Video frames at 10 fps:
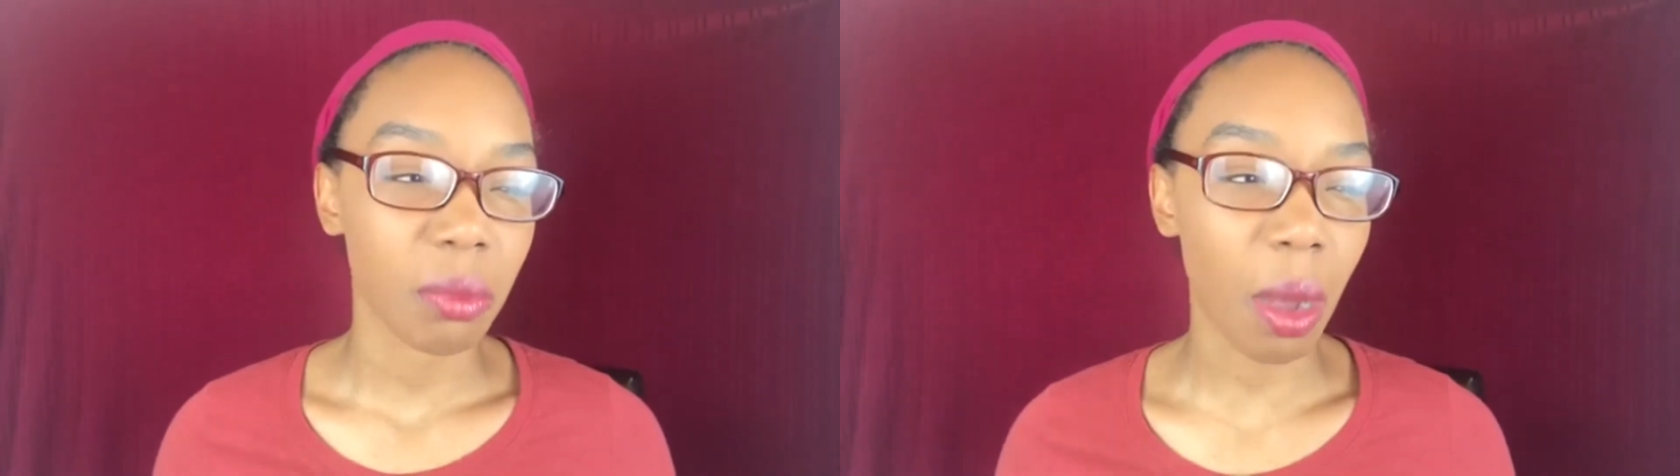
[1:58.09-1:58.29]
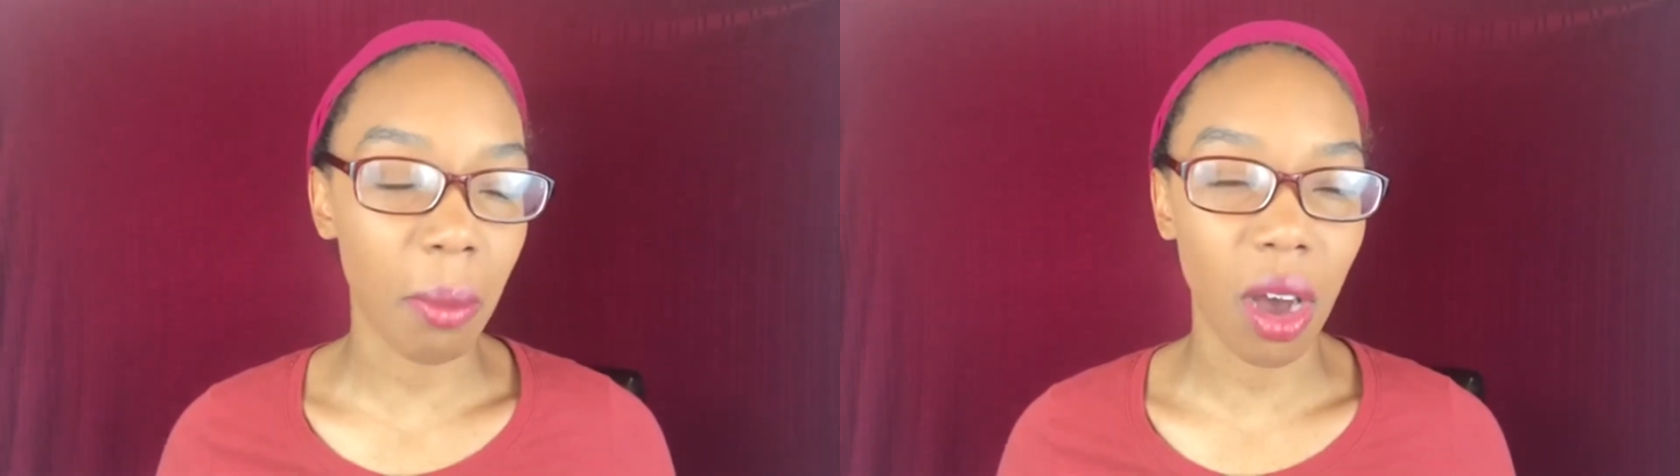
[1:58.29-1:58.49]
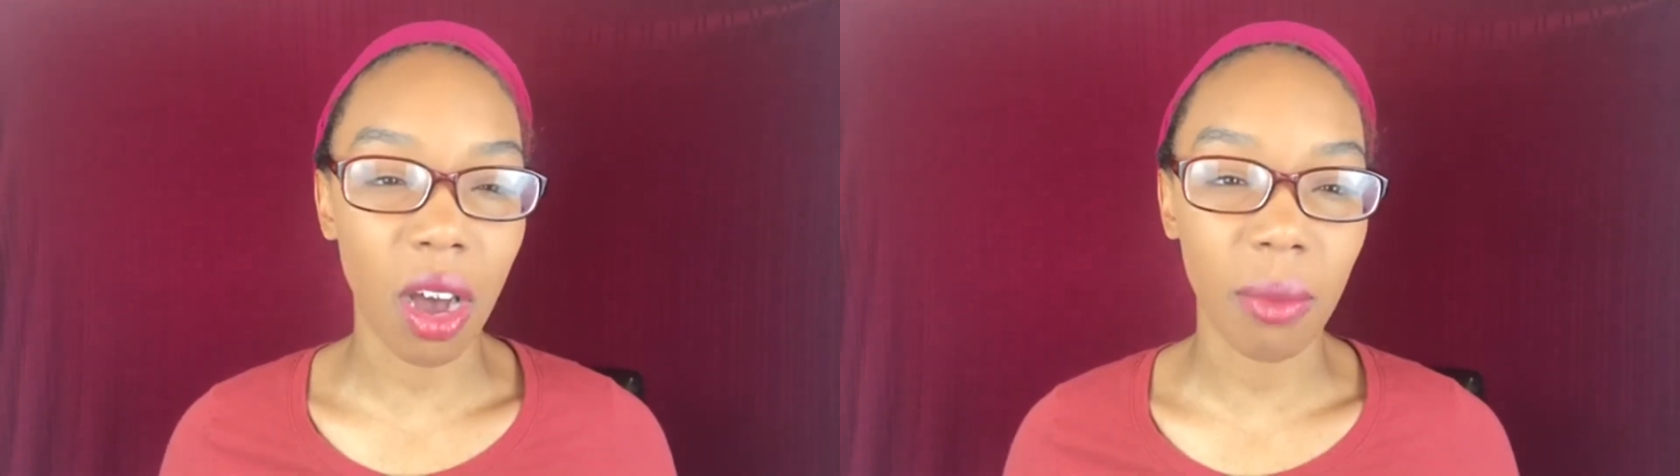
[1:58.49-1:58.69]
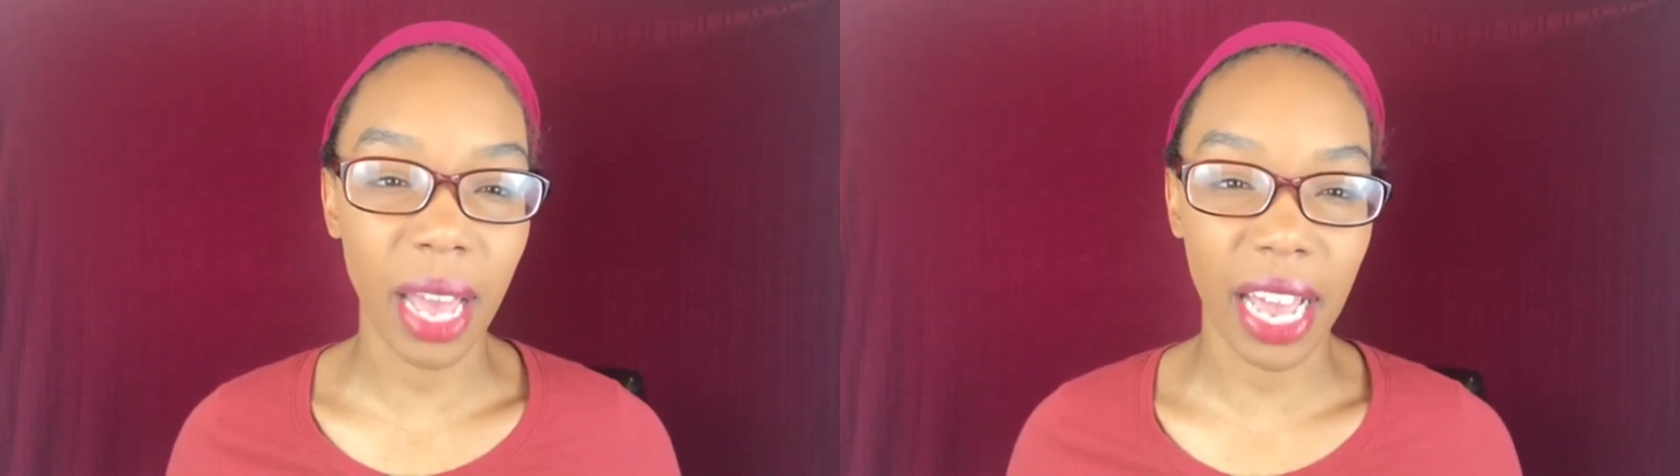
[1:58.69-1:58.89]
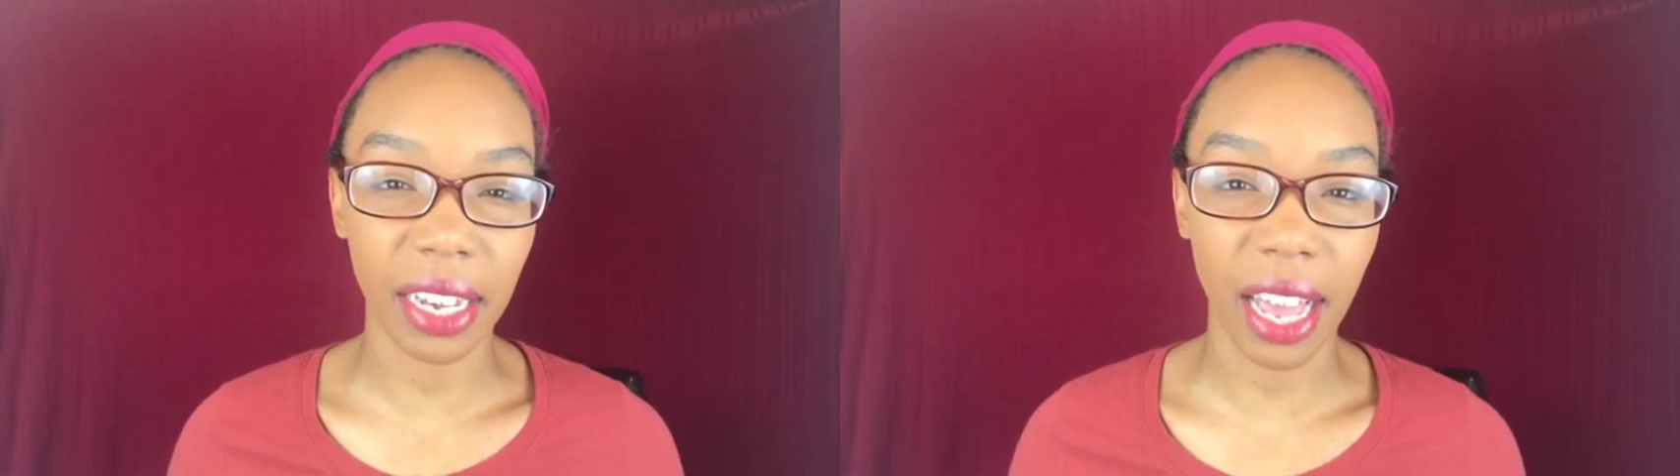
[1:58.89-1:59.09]
my mom
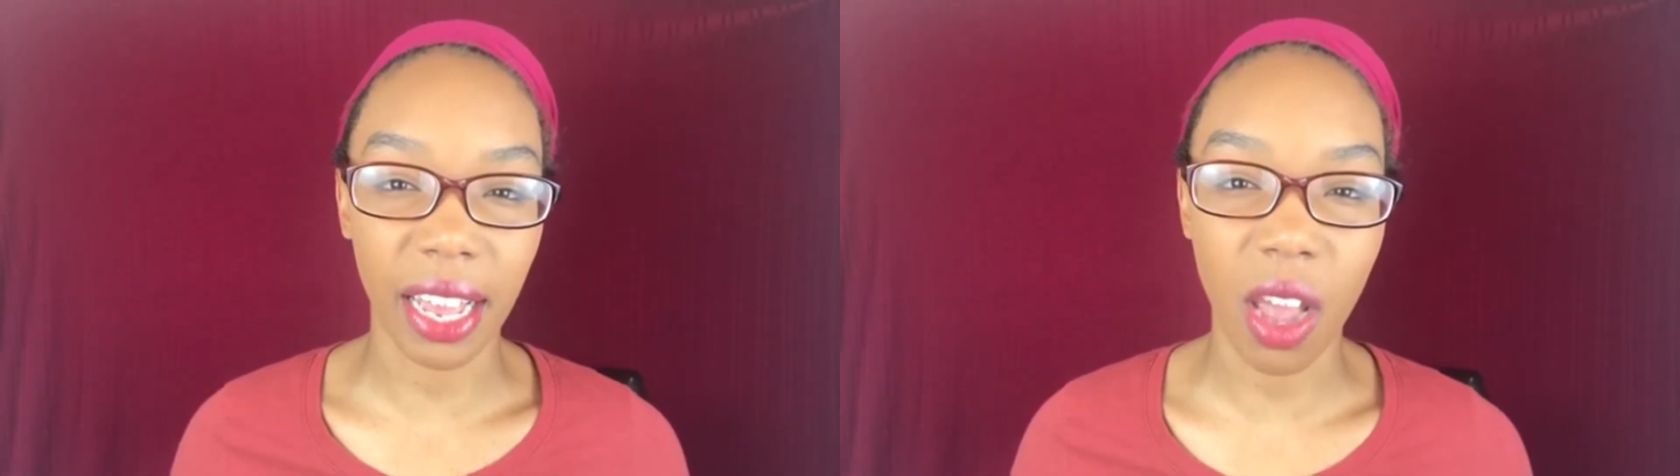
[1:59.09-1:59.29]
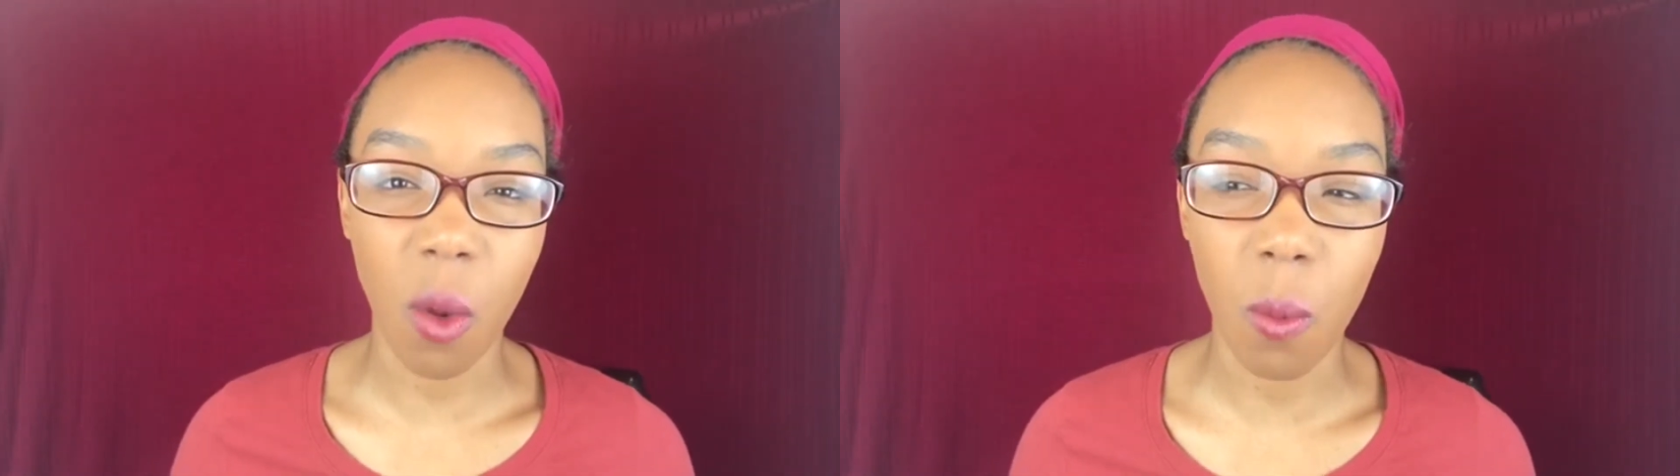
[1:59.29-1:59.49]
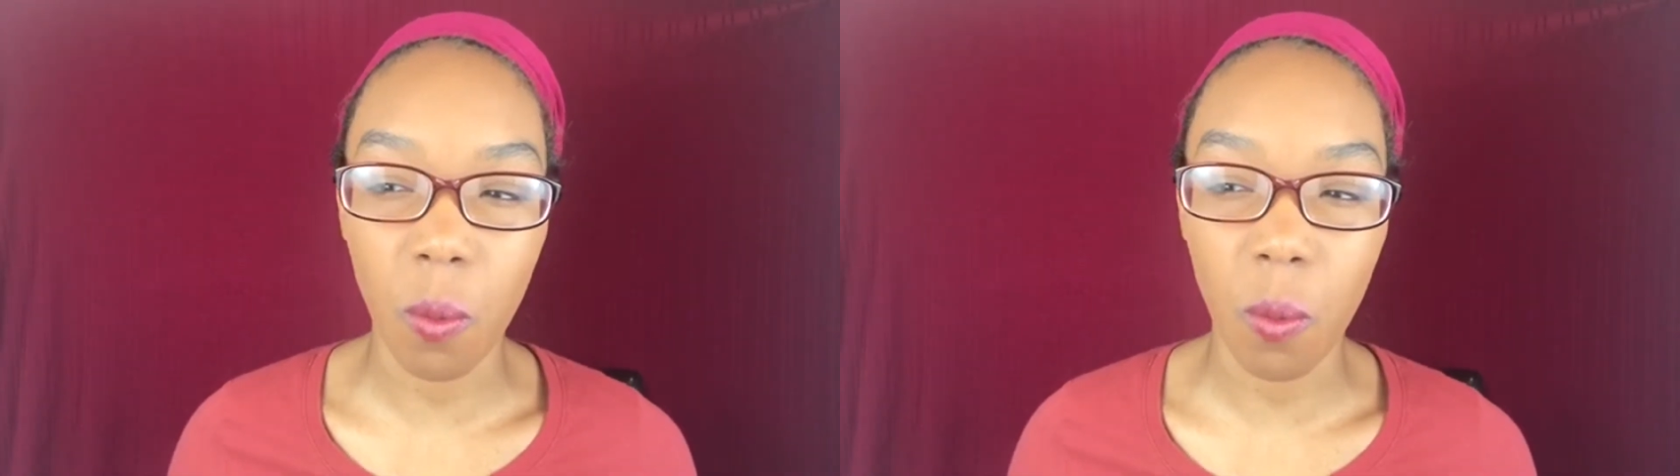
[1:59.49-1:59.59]
had like